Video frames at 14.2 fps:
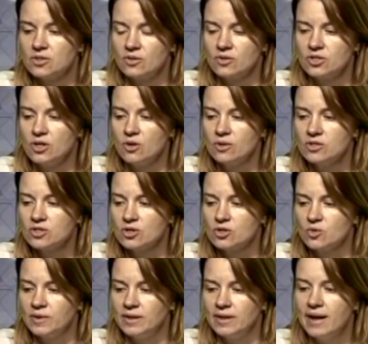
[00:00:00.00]
So there's no
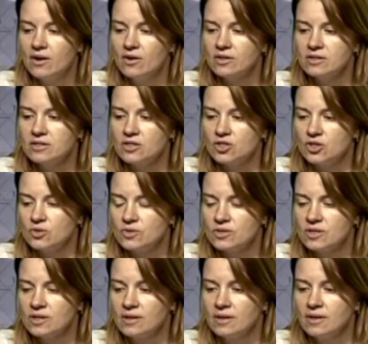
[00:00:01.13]
concerns with inheritance
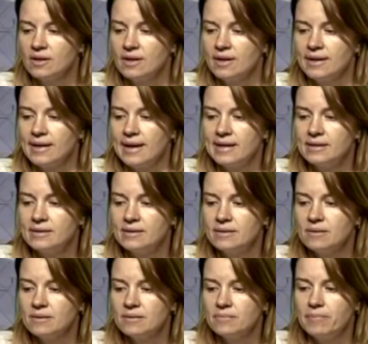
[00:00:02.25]
issues. And
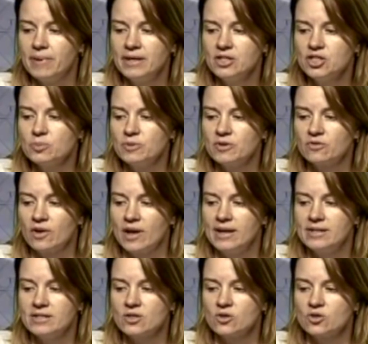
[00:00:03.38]
punishment for
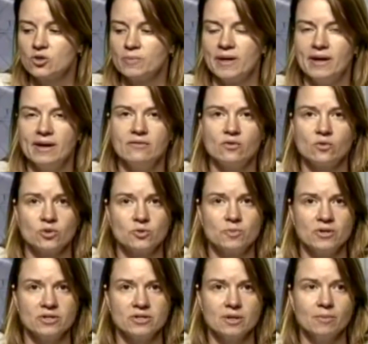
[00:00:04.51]
antisocial behavior is
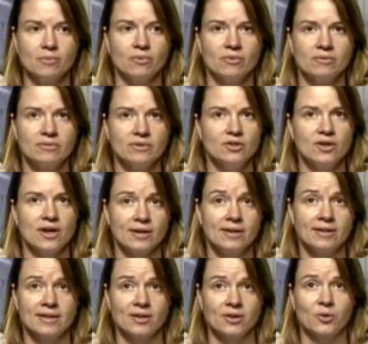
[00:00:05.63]
pretty simple. You got
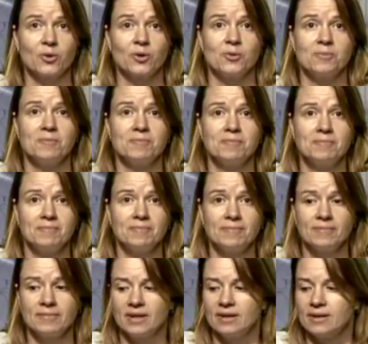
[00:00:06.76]
kicked out of the group.
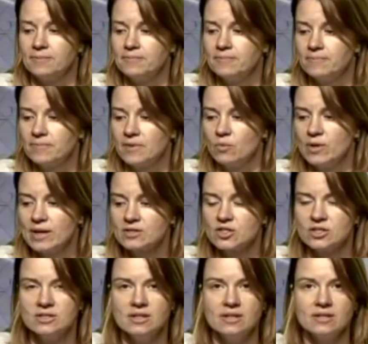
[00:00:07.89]
And we
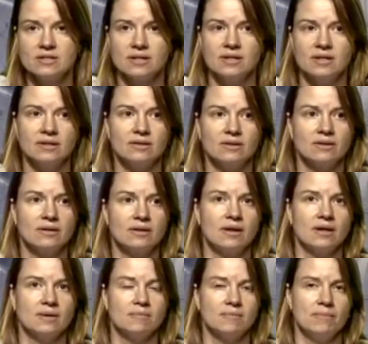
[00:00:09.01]
actually see this in
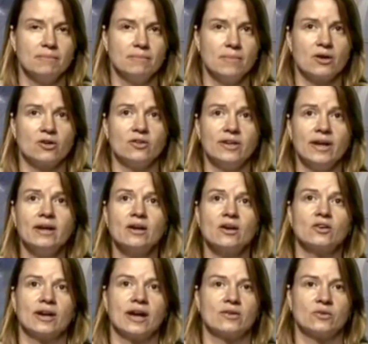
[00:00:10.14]
modern-day
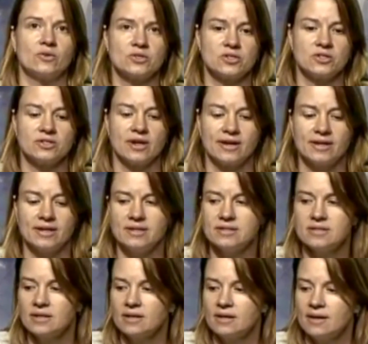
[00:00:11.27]
hunter-gatherer
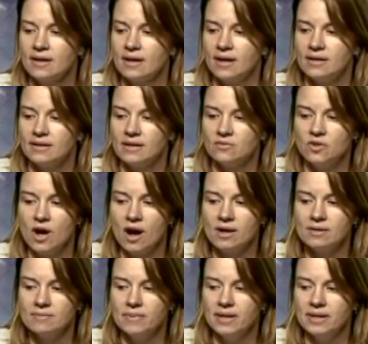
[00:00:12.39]
societies that have
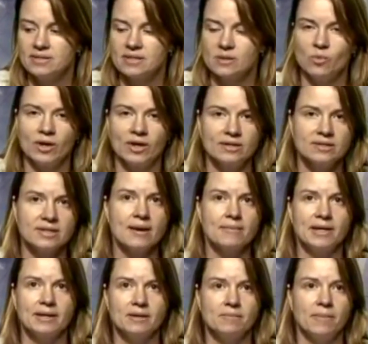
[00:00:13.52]
not been in some way
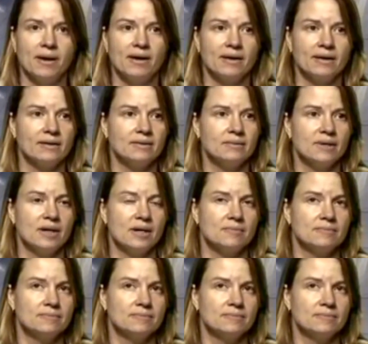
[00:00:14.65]
contaminated by